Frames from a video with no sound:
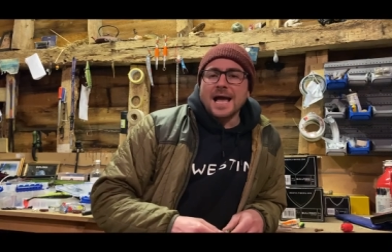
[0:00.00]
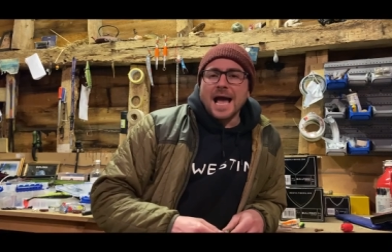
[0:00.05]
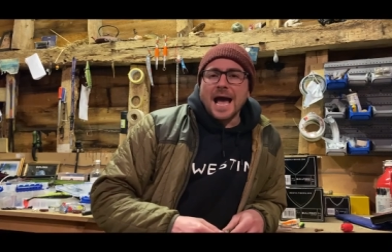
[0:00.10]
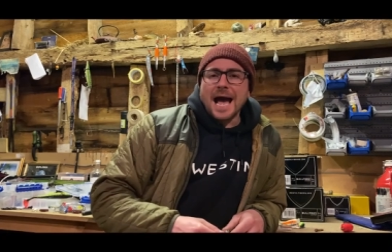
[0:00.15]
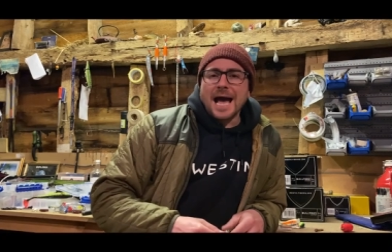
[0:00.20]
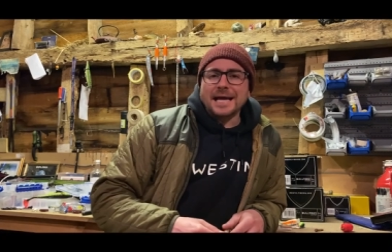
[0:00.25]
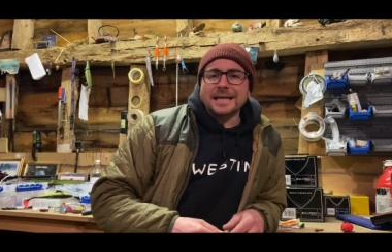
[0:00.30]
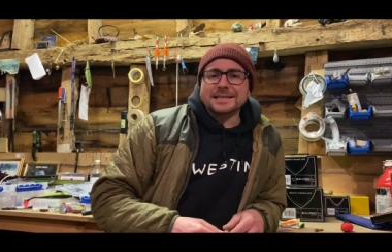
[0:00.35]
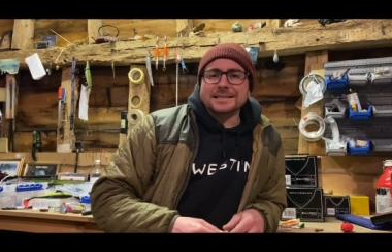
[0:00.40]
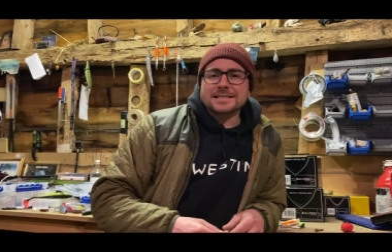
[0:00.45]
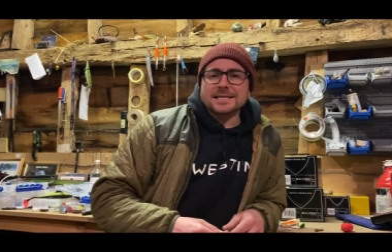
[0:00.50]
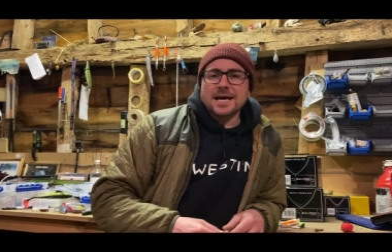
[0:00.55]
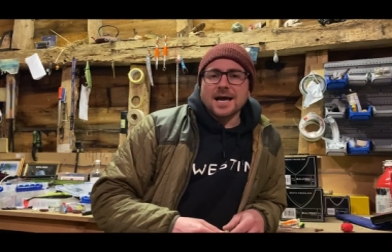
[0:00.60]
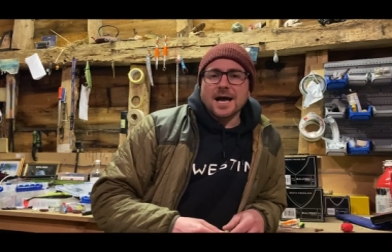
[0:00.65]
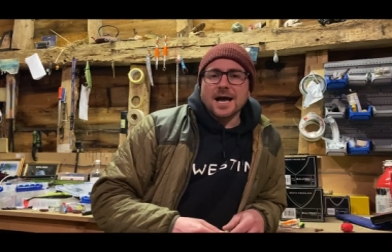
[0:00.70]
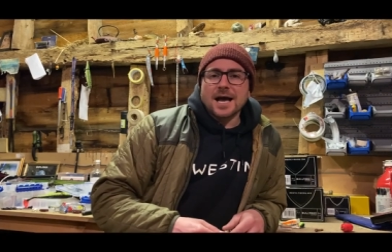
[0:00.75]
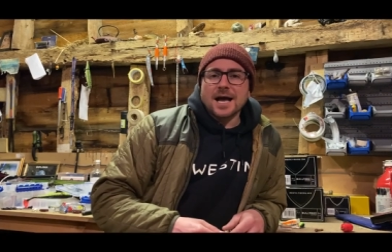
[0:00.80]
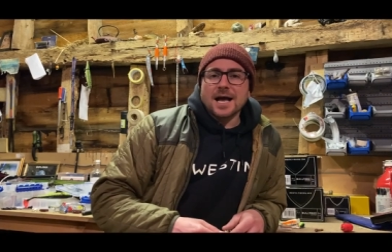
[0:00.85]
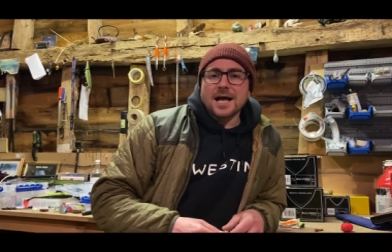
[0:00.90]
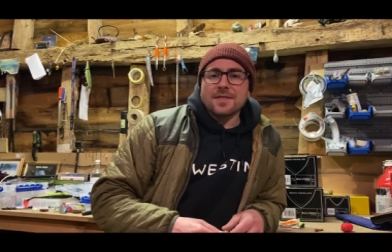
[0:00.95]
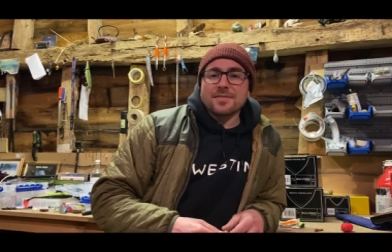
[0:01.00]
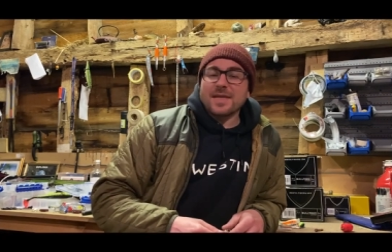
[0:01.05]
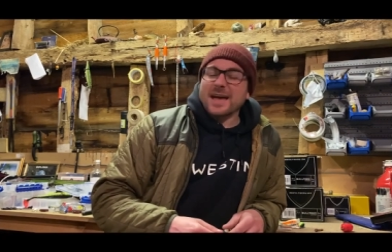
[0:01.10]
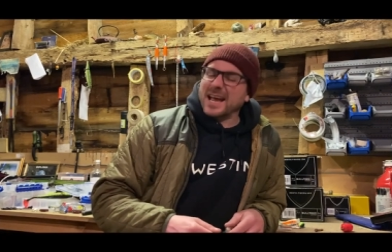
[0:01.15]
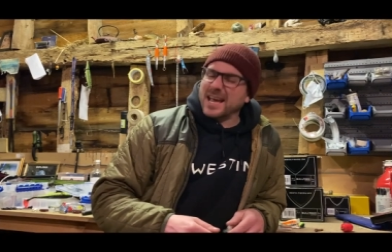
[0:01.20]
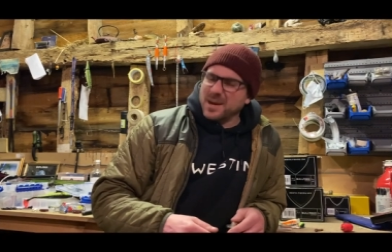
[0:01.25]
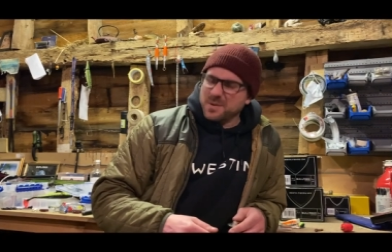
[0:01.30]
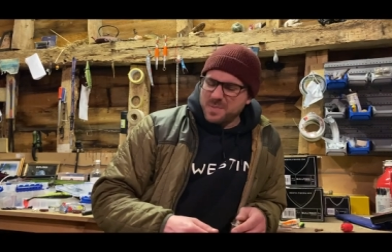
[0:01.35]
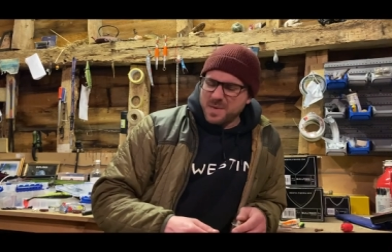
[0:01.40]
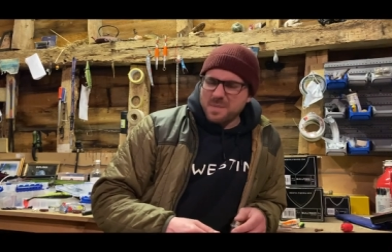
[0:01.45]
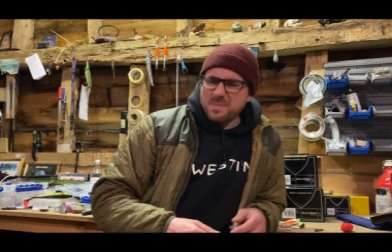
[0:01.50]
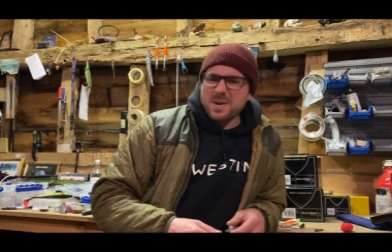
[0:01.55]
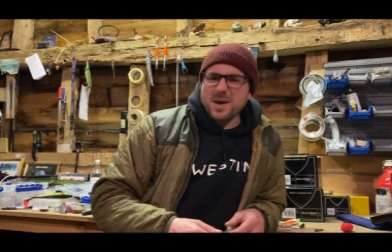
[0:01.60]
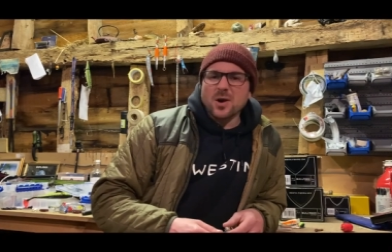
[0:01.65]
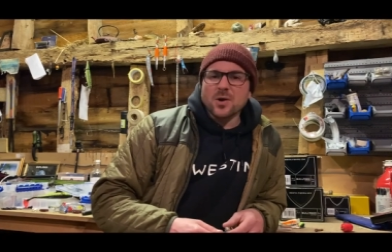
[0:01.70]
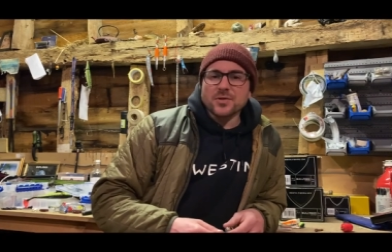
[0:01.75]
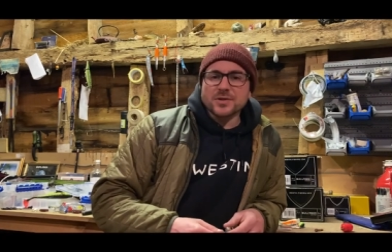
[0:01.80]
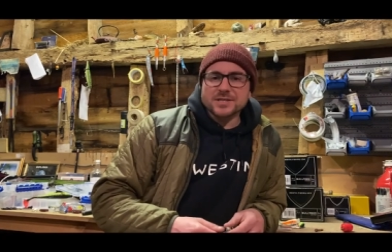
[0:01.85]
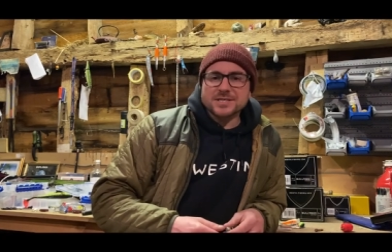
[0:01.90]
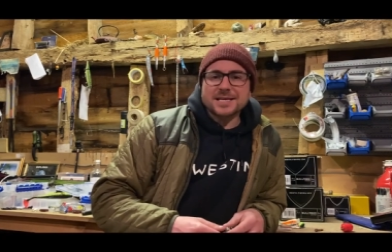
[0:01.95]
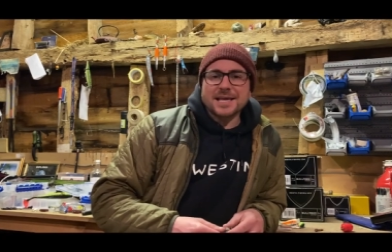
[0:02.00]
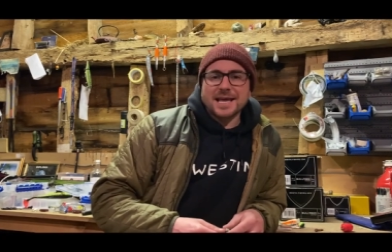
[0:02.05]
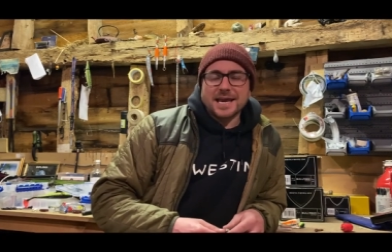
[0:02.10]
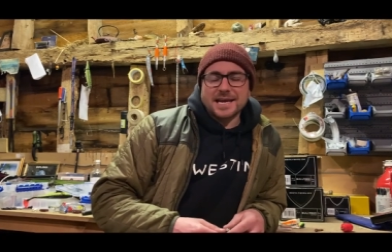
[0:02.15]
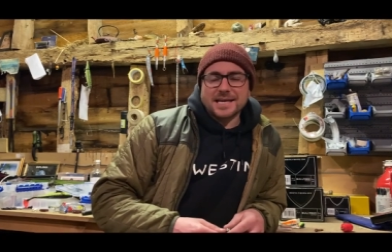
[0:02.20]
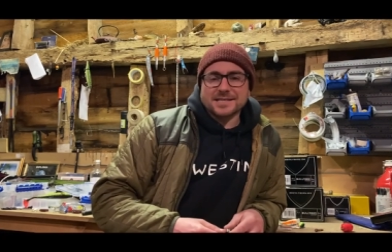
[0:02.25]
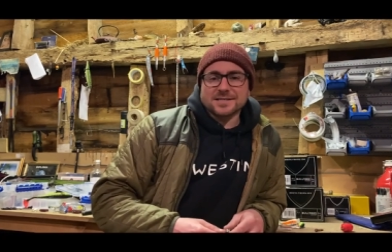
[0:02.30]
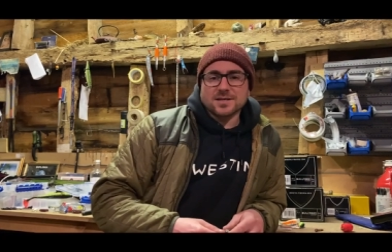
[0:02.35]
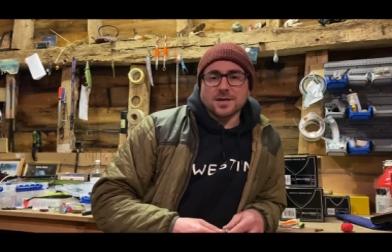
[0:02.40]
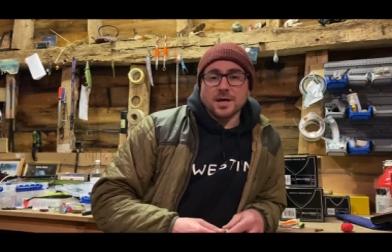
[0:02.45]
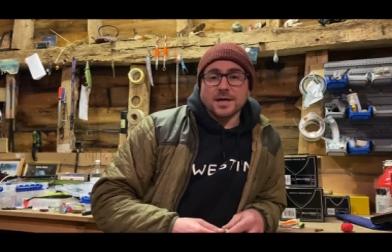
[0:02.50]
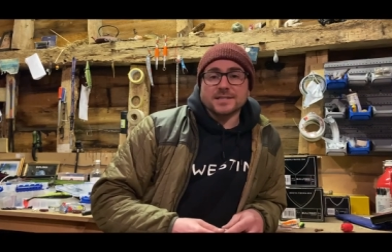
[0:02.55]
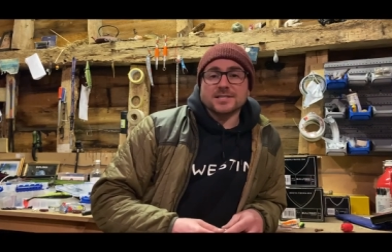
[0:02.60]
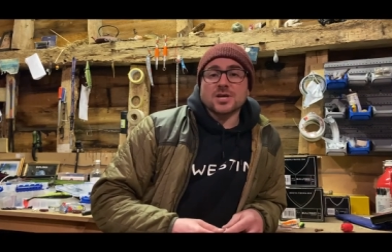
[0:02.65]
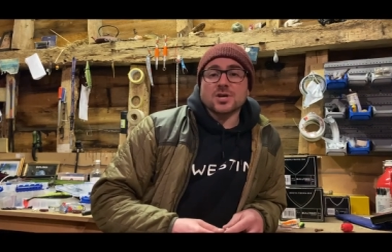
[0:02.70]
and they're going to be a bit on the skinny side.